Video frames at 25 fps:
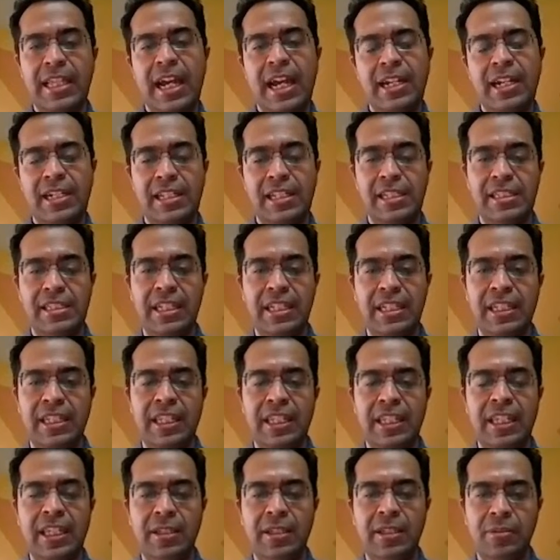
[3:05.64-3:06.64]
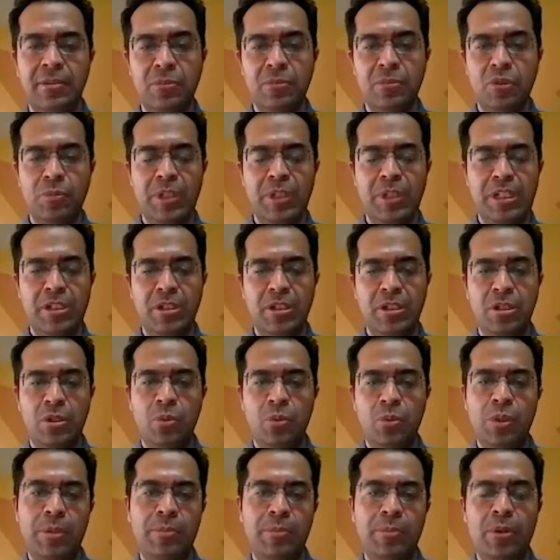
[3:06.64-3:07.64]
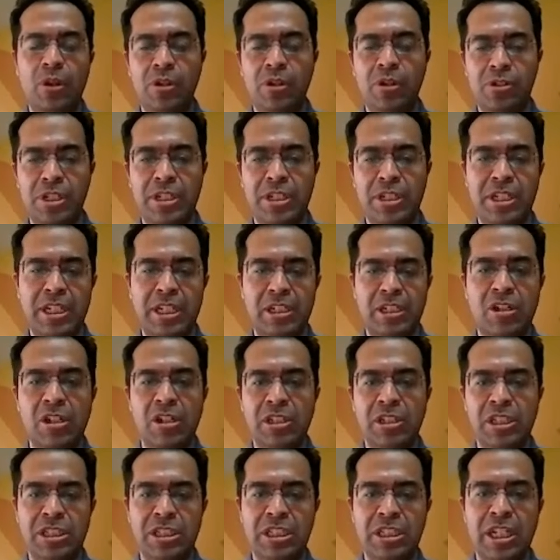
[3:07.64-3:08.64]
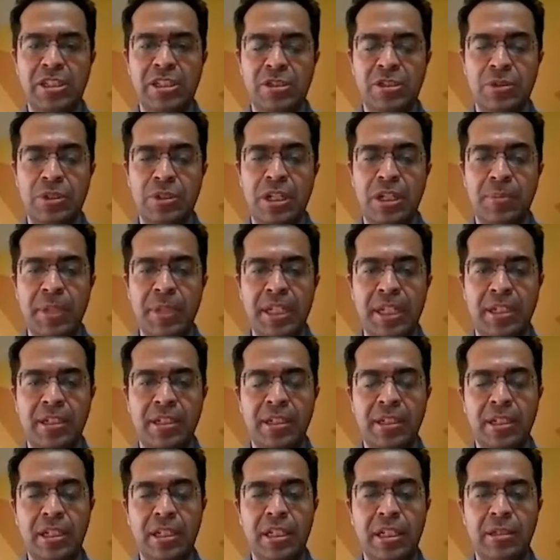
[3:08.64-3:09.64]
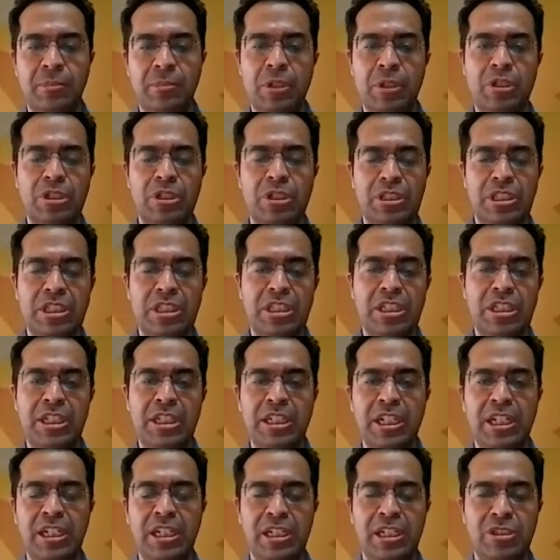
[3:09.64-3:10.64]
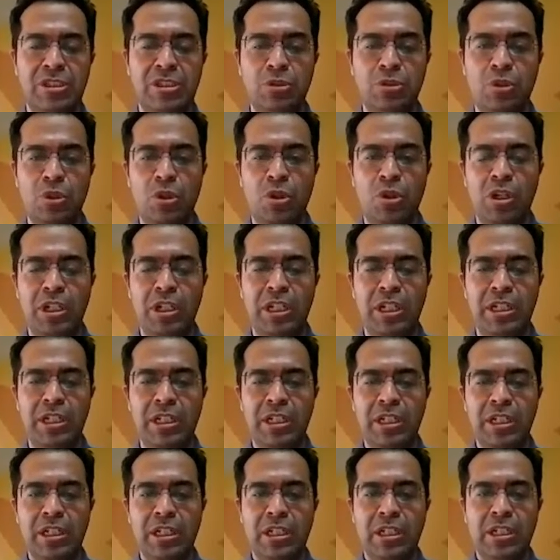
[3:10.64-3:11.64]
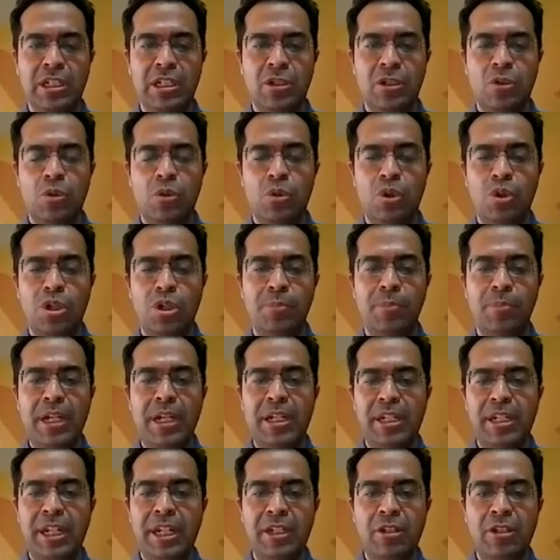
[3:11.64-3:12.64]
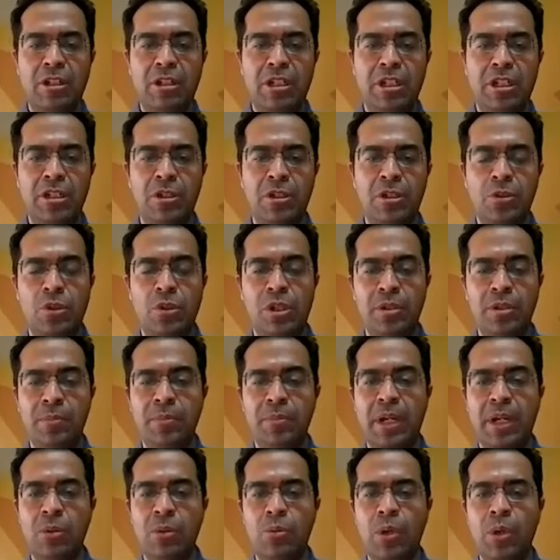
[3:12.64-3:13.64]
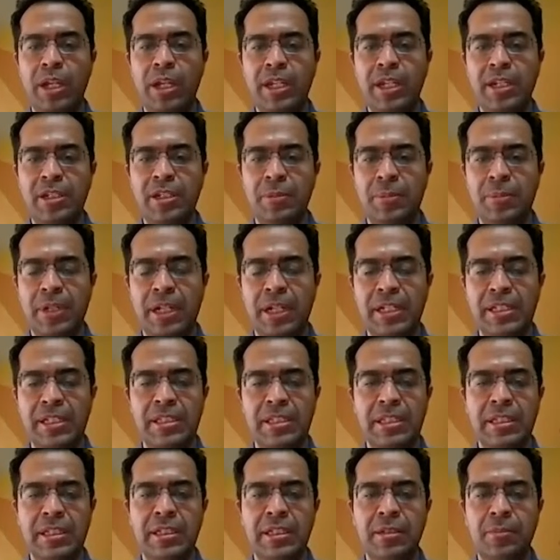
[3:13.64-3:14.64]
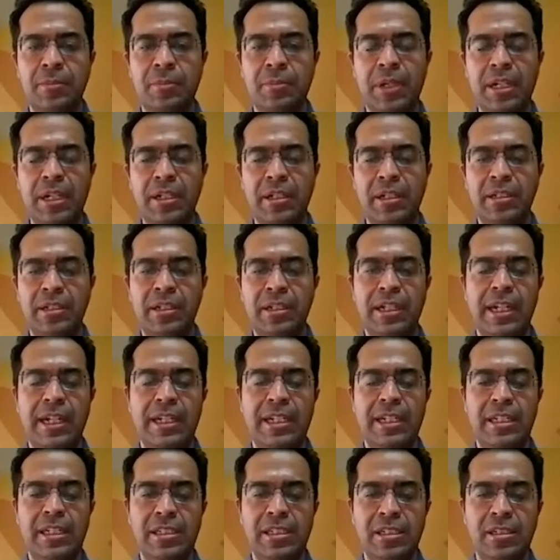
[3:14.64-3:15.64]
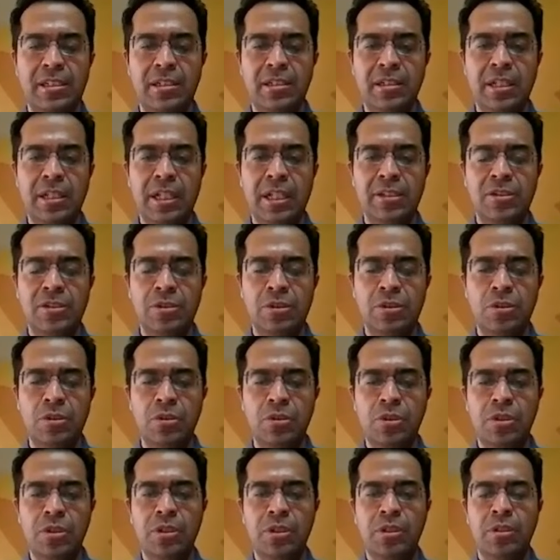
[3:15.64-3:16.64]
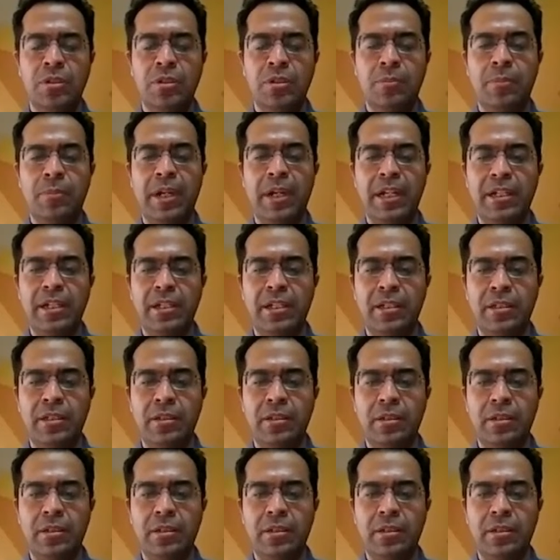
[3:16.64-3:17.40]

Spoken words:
that is the key moment where blockchain technology starts to come in, because this data is no longer owned, maintained, or controlled by one enterprise, but it is done so by a